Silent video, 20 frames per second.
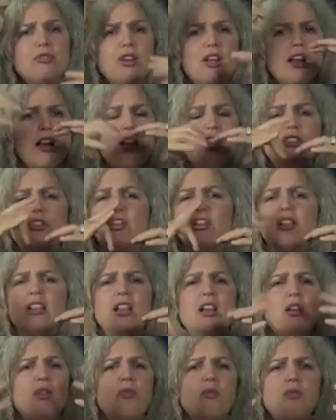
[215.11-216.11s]
When you're
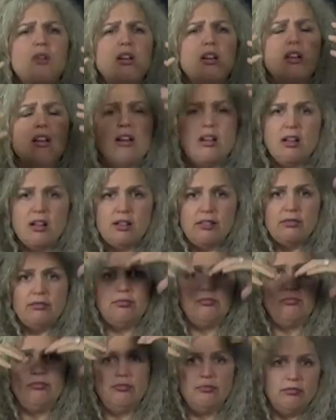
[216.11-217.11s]
signing
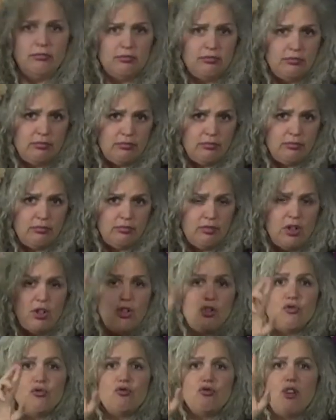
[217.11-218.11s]
ASL, what does your
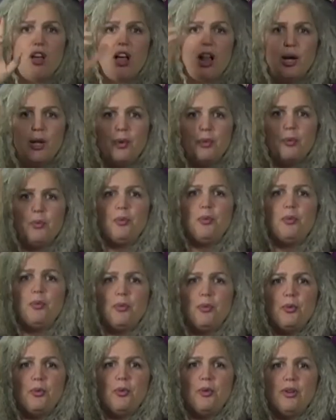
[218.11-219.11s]
brain look
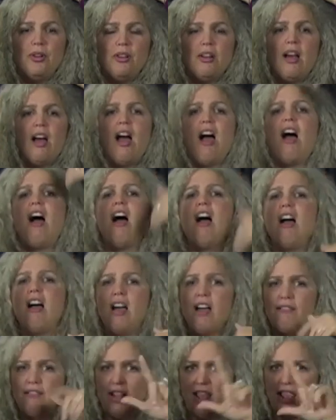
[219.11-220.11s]
like? It,
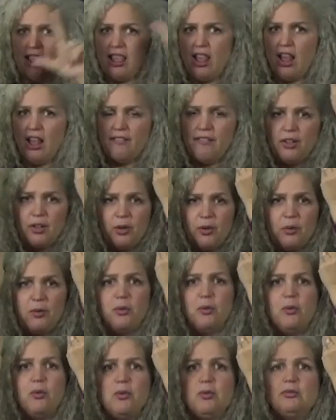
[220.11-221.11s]
ASL
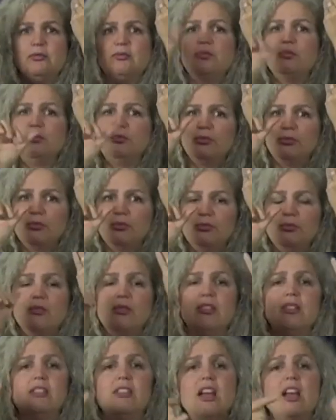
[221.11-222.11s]
activates the
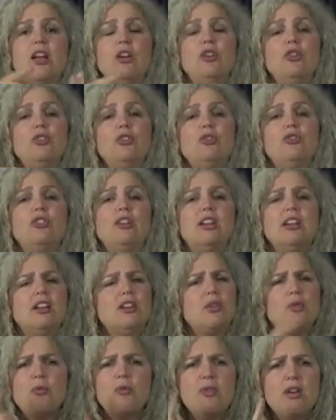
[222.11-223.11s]
right and left
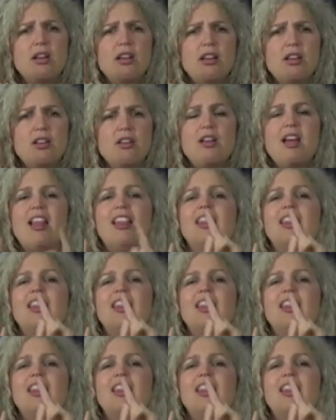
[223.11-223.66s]
parts of the brain.